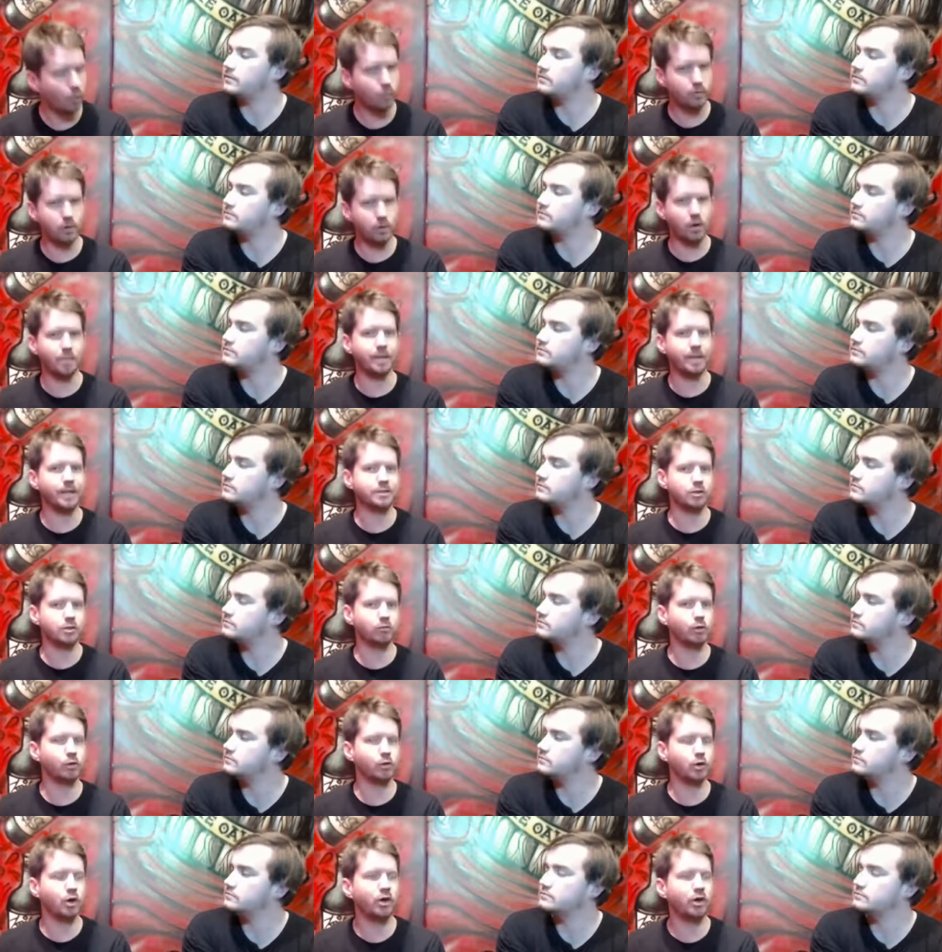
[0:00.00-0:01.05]
Speaker 1: You know, but it's a
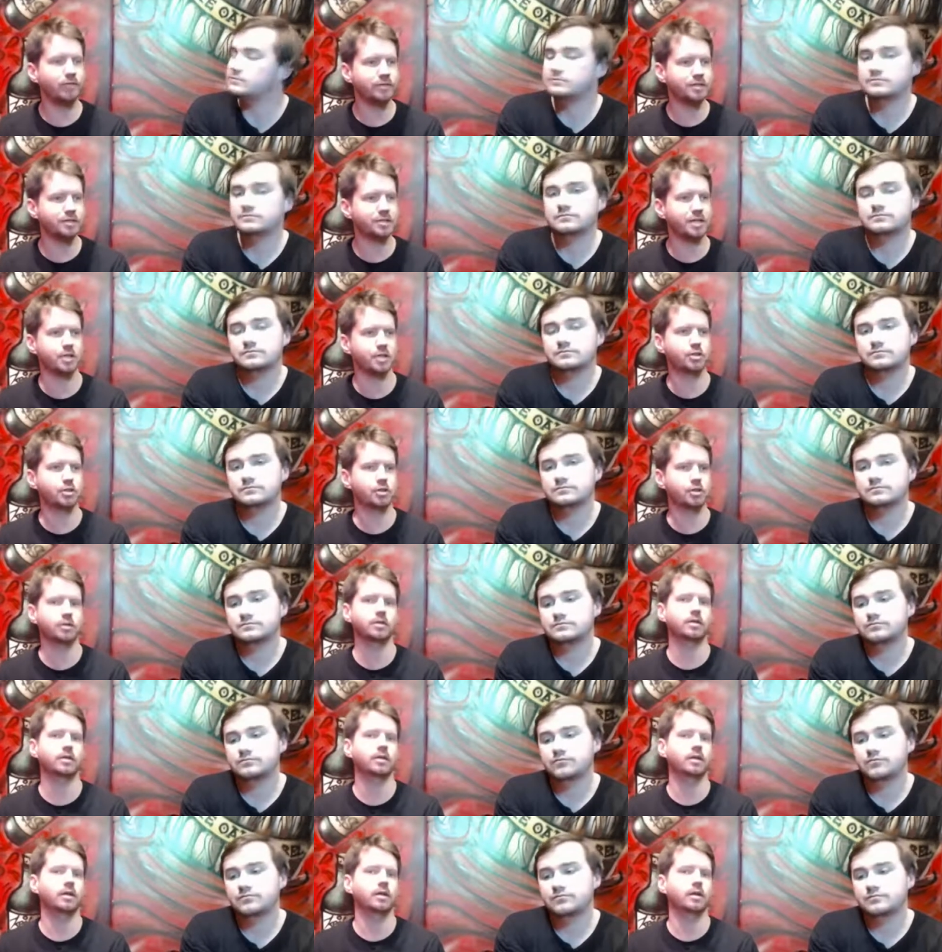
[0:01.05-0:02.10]
real conversation
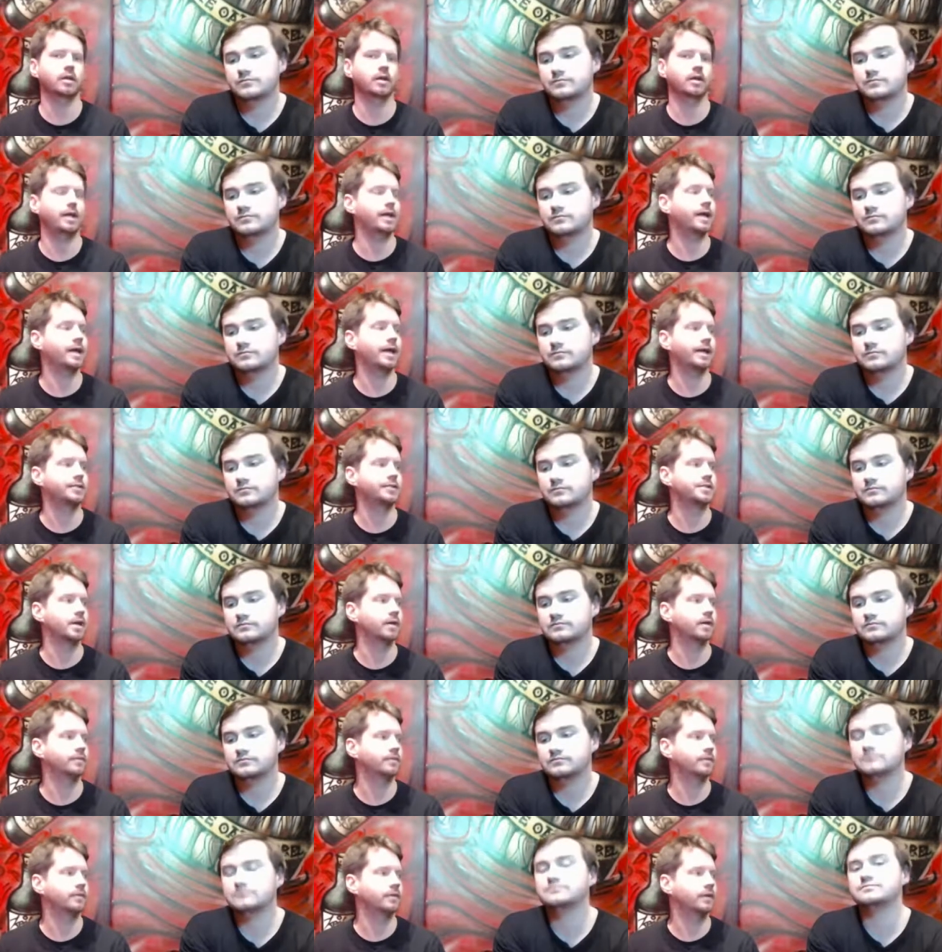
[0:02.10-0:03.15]
enhancer.
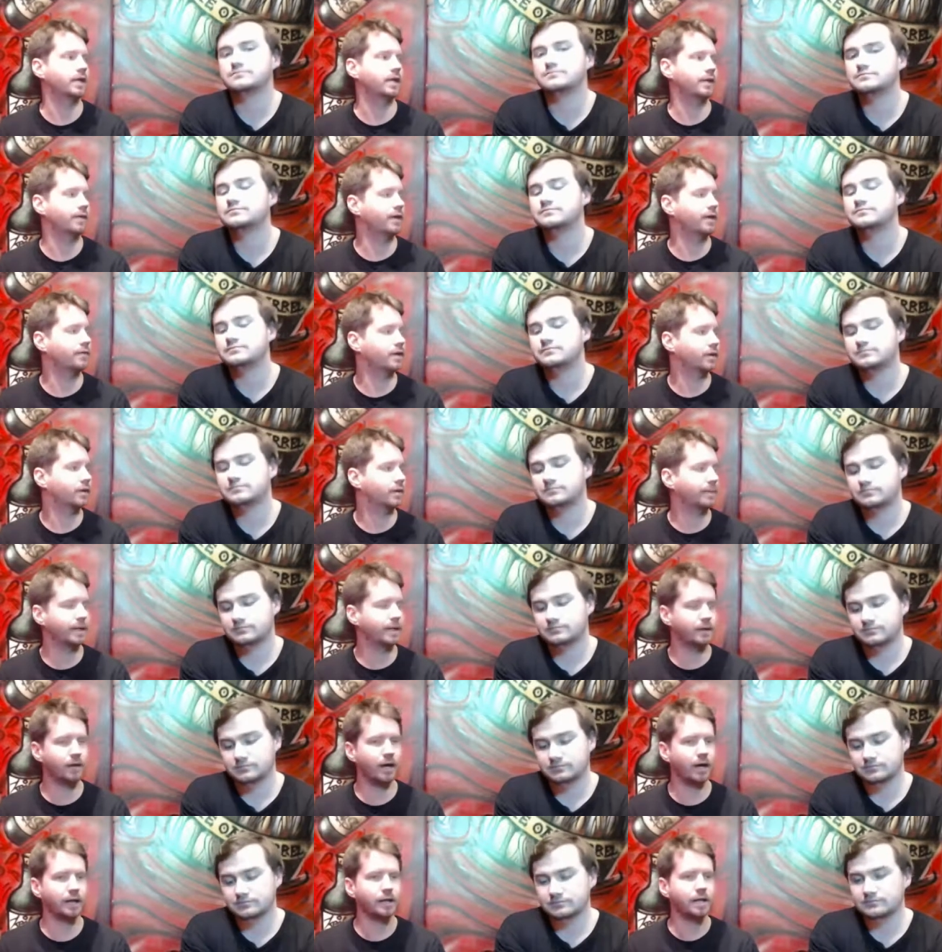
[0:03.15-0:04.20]
Mm. You, you know what I mean?
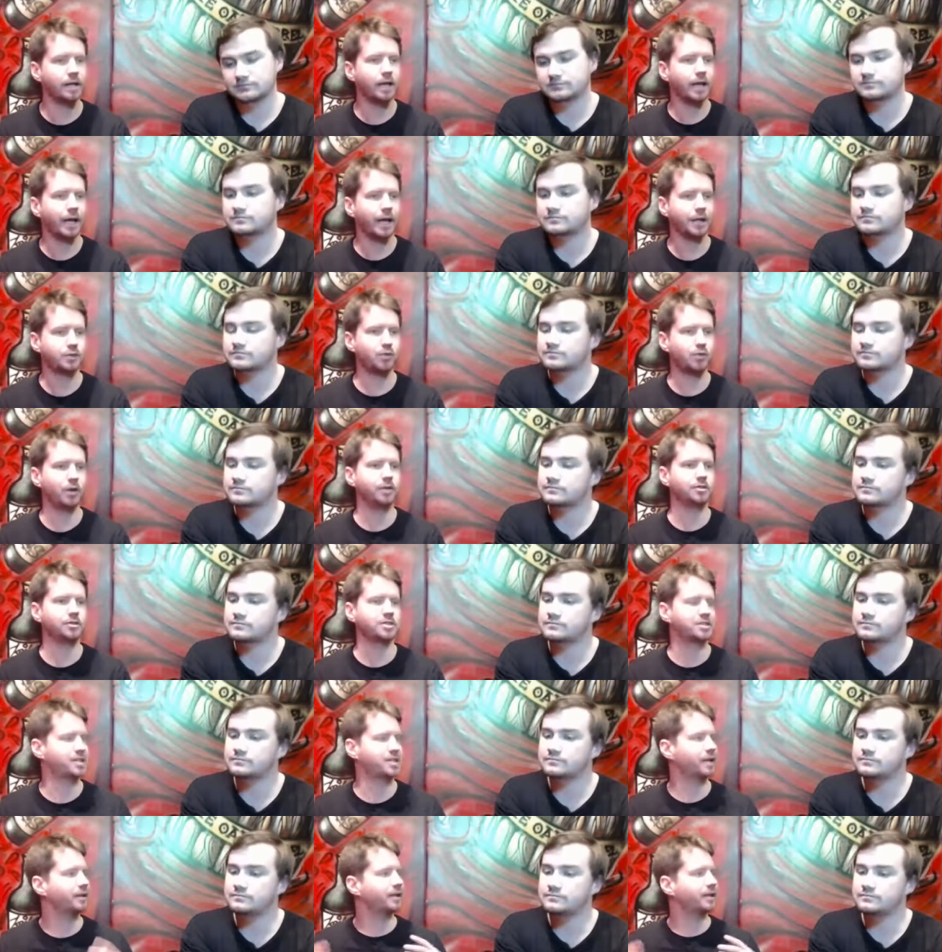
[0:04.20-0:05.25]
Like it's where you're
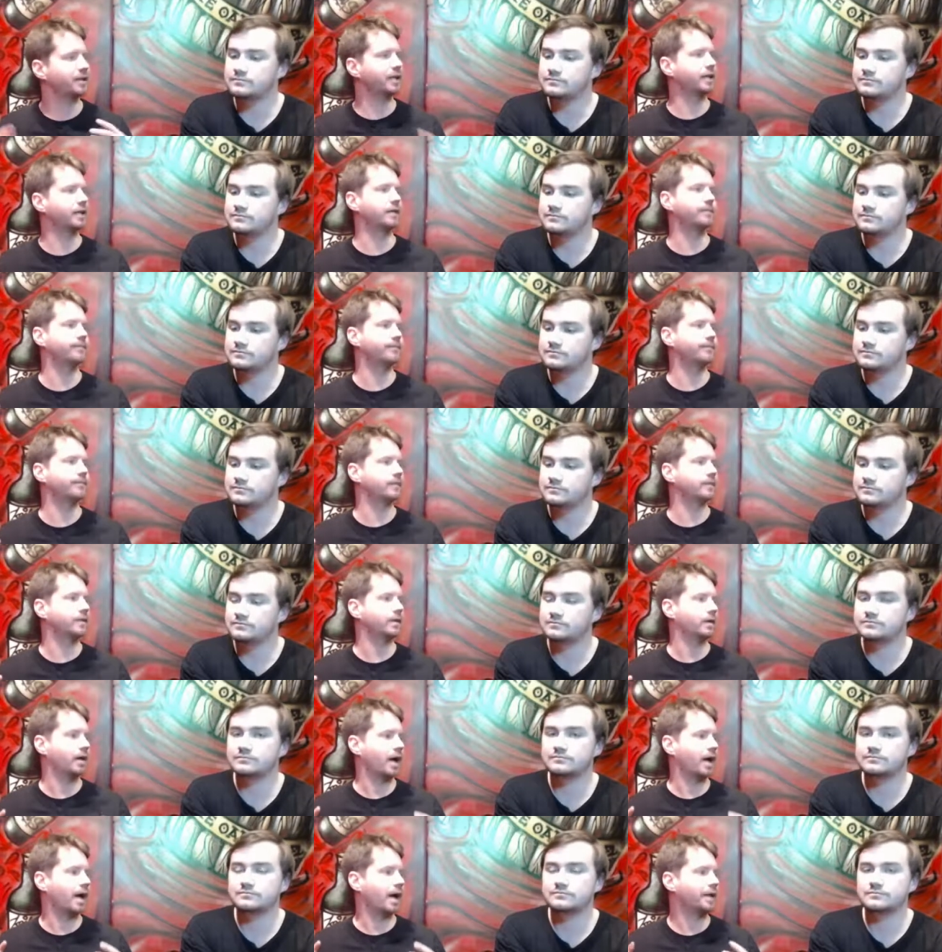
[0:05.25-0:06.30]
settling in
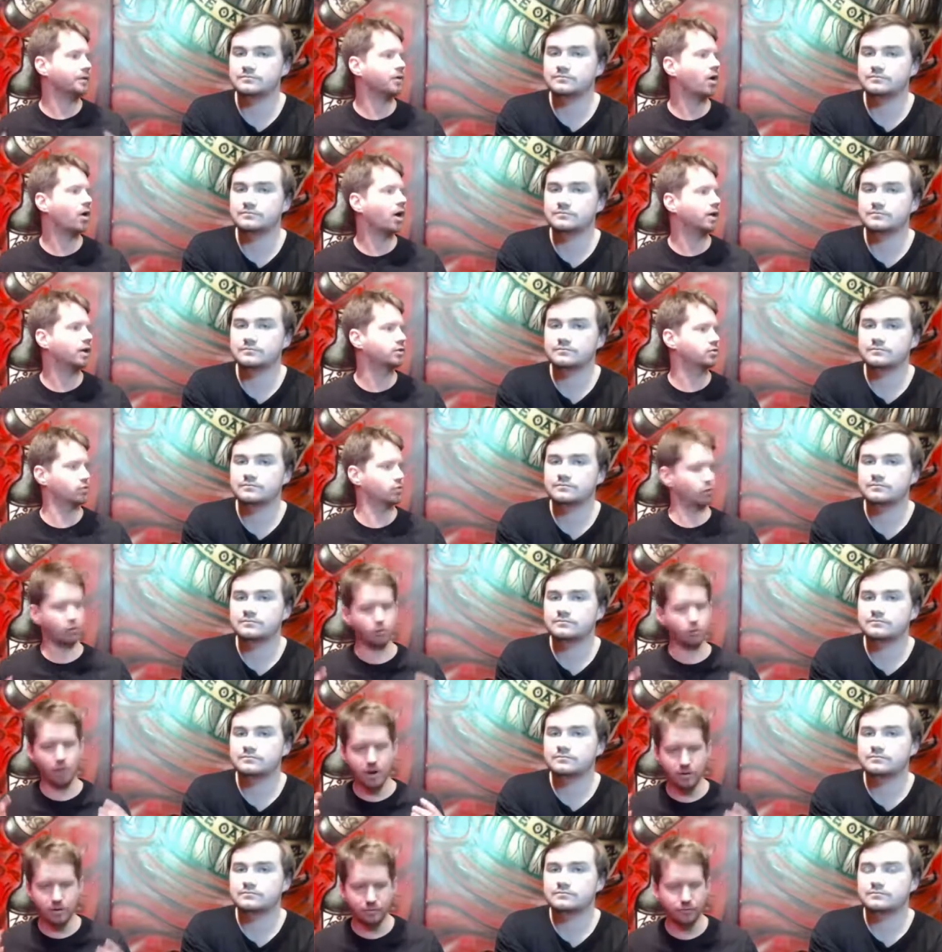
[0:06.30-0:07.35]
at night or
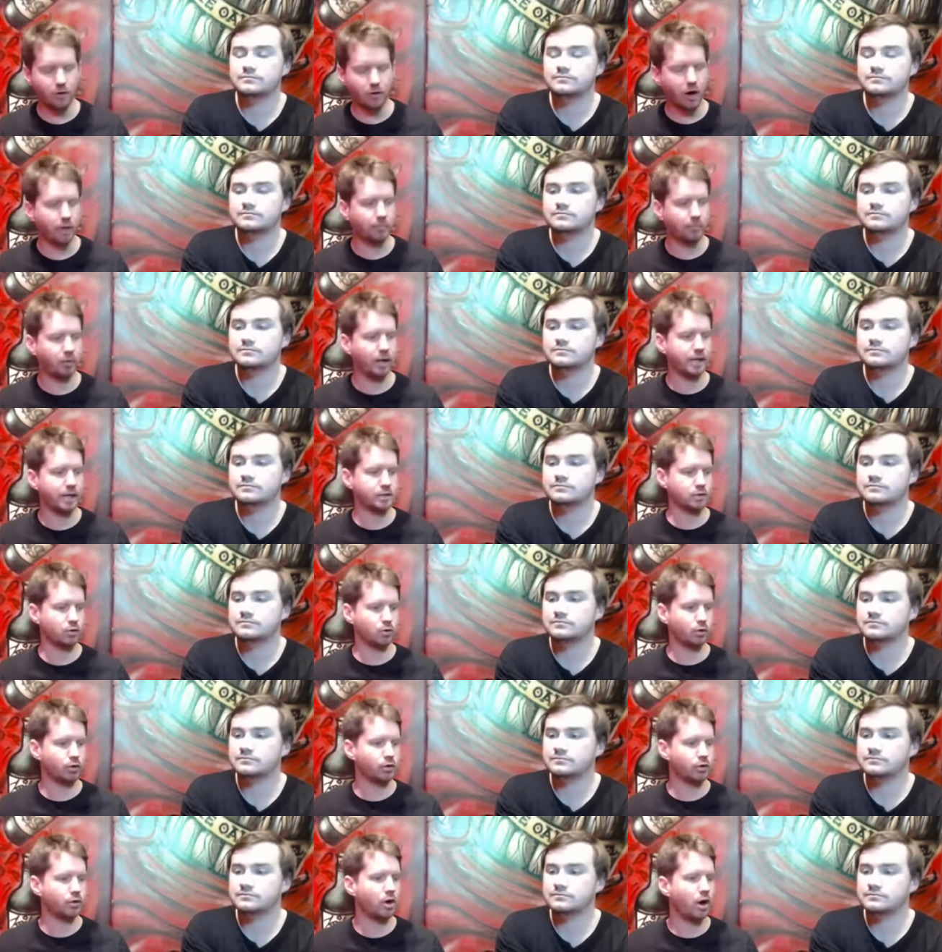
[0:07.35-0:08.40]
around a fireplace, or
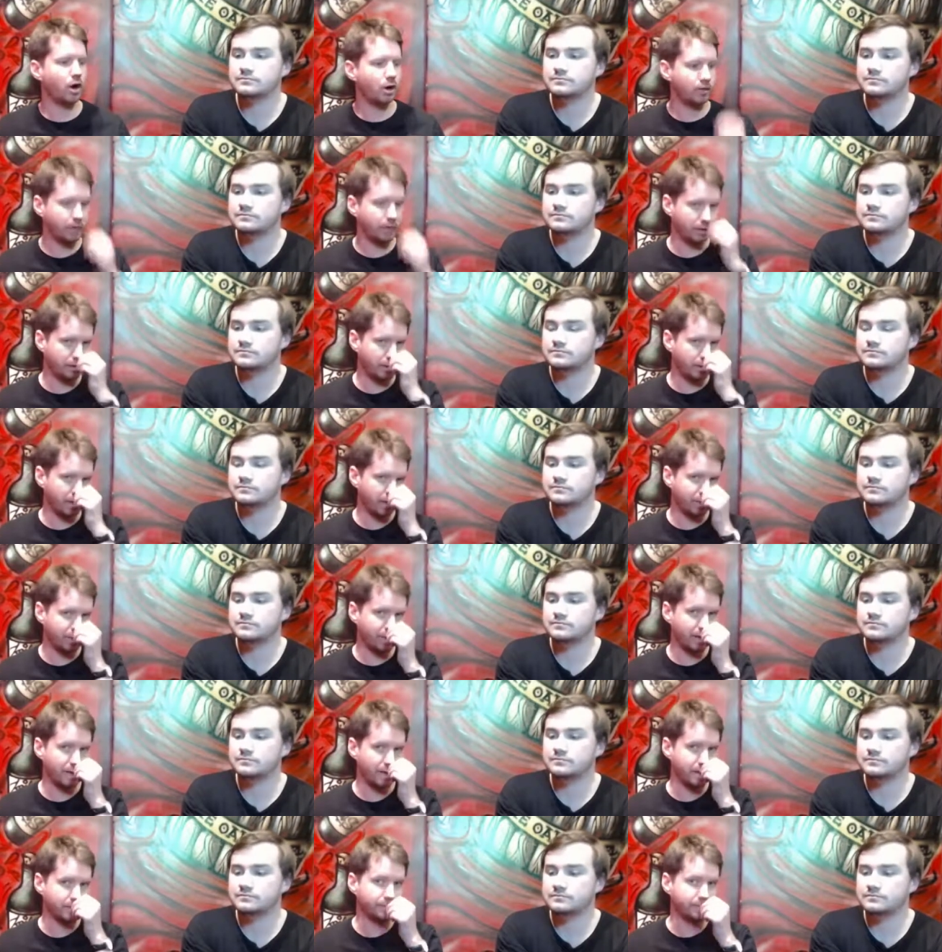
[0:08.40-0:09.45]
you know that you're going to
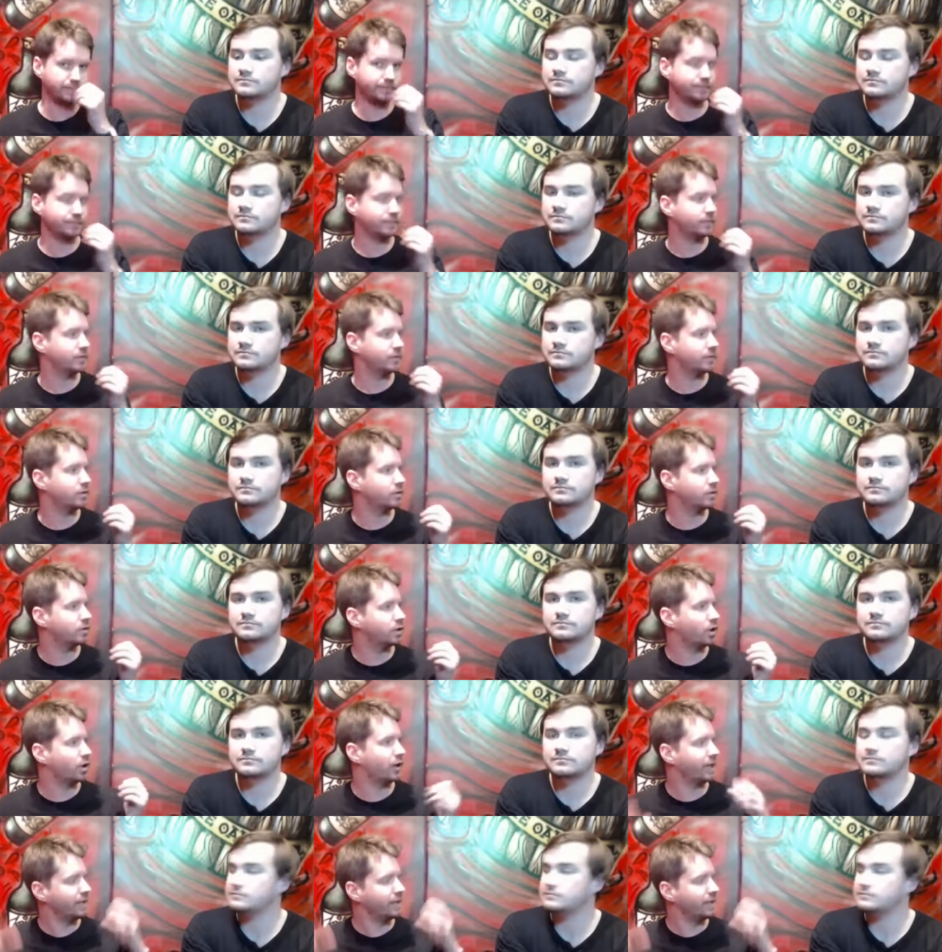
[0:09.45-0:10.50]
be, you know,
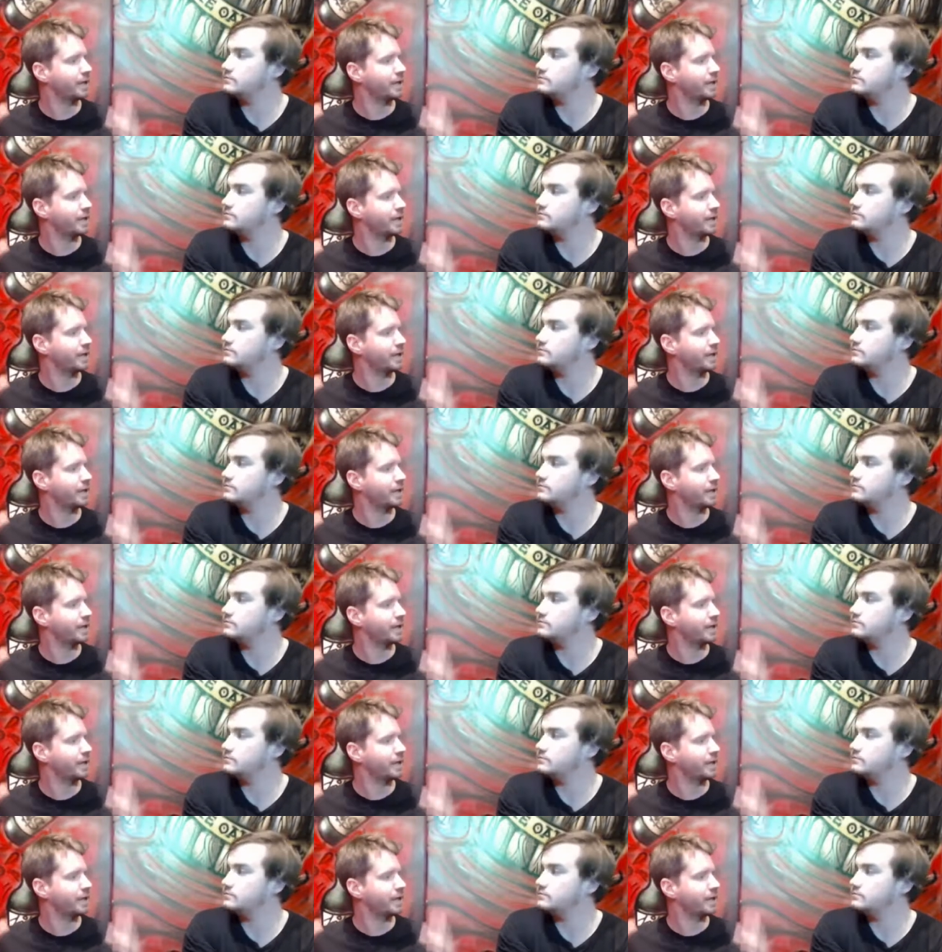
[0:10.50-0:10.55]
in